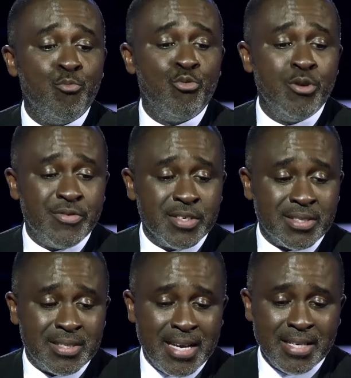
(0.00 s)
River
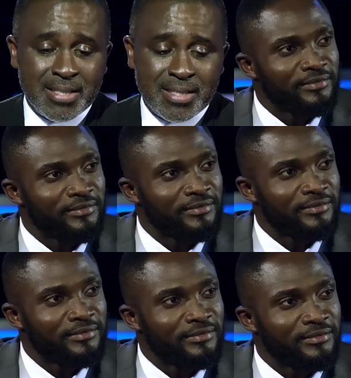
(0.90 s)
State
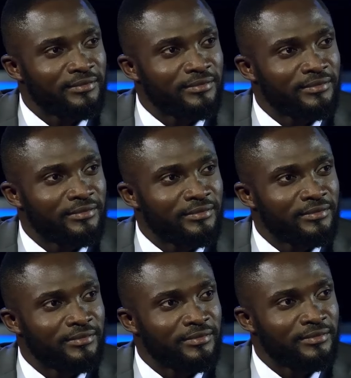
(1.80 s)

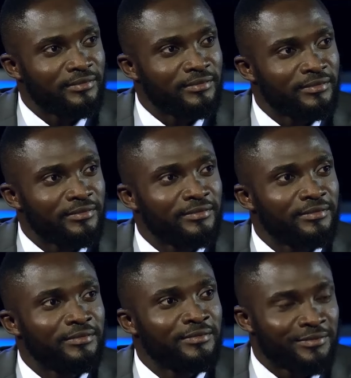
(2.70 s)
is out of it.
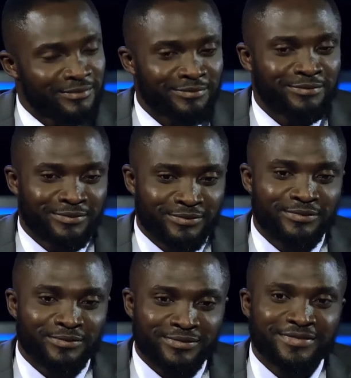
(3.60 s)
Oloibiri was the right
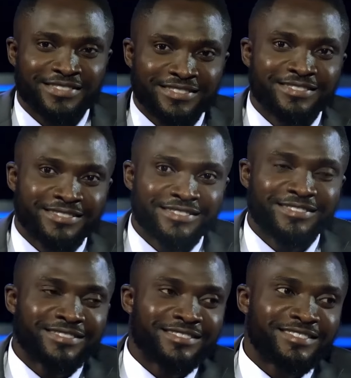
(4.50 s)
answer. You have
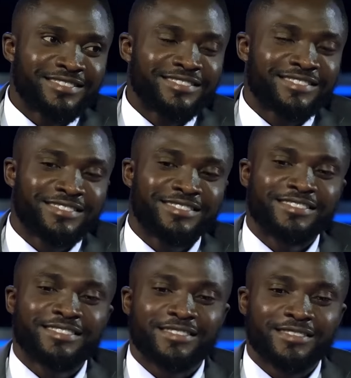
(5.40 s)

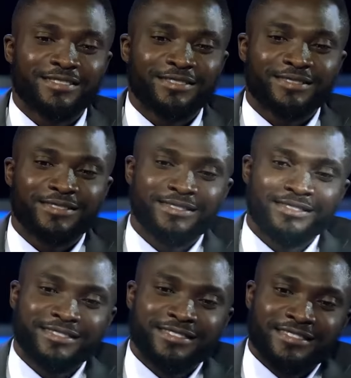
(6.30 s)
150,000
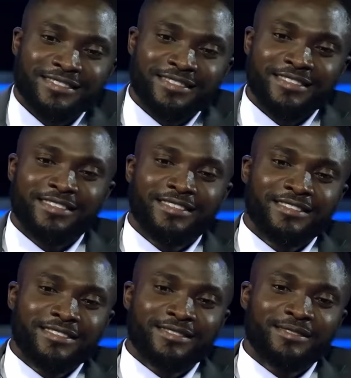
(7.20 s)
naira. Well